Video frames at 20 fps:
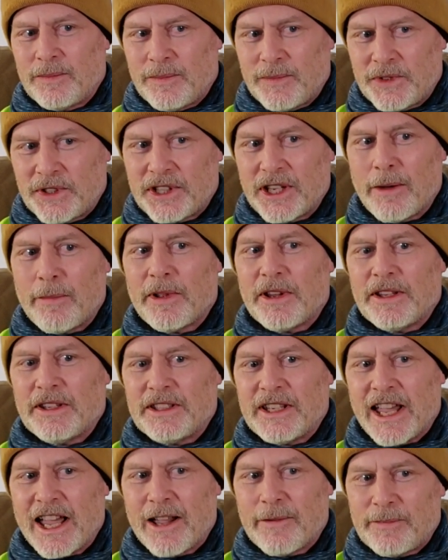some of the
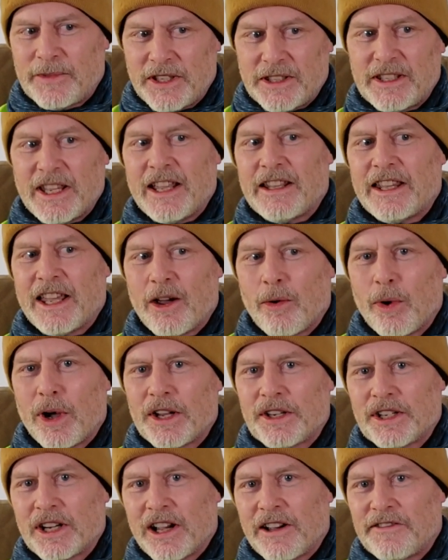time to take that
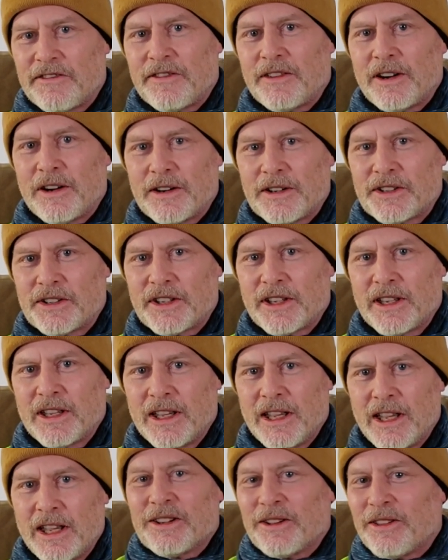watch off first.
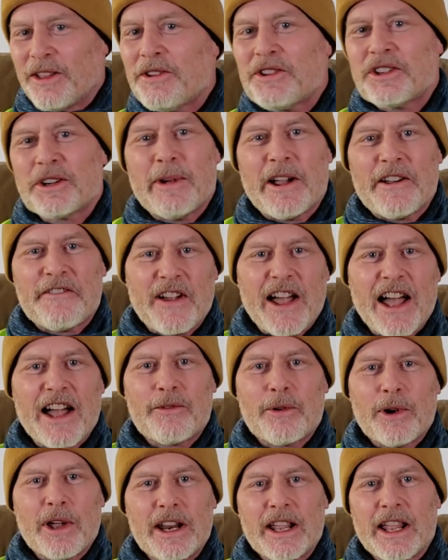So those are my 5
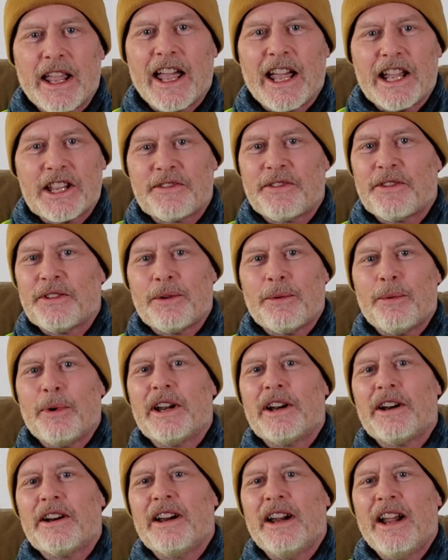running hacks for the
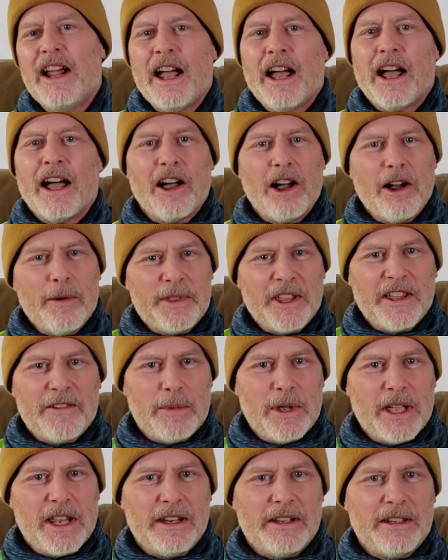winter. I hope they've
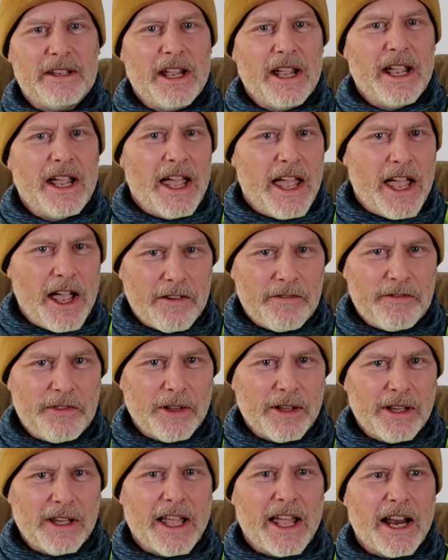been
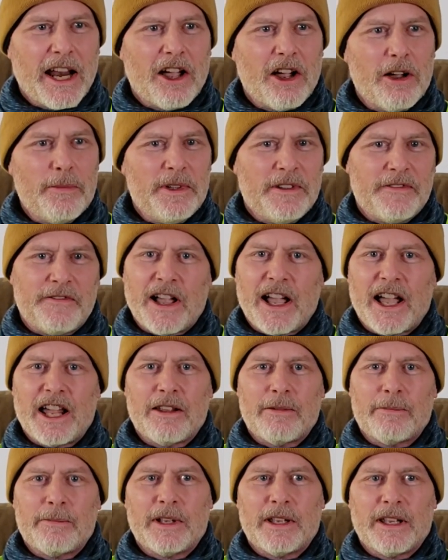helpful, and I hope you
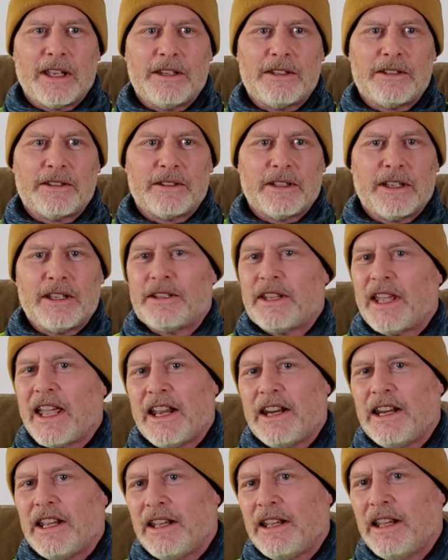find them as
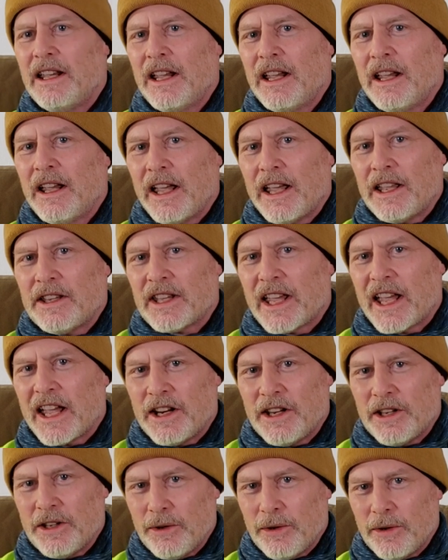handy as I
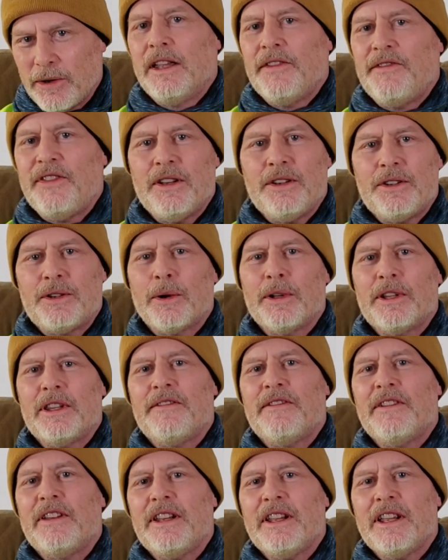do. If you enjoyed the
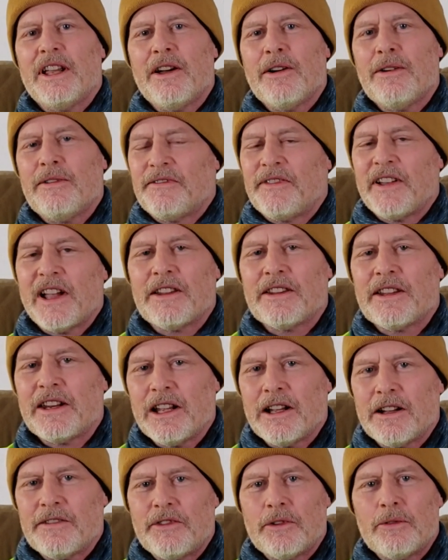video and found it
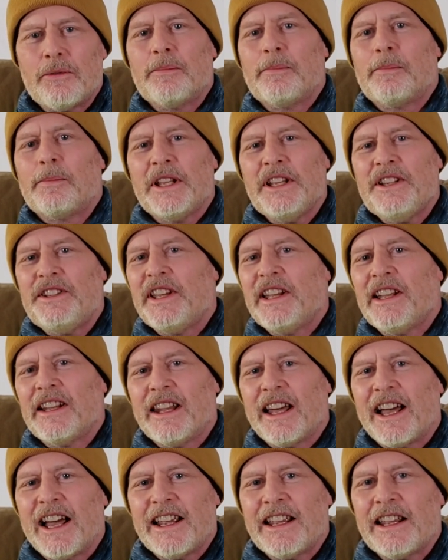helpful, please hit
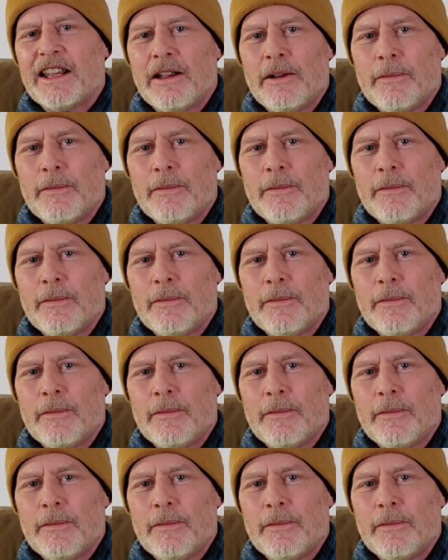like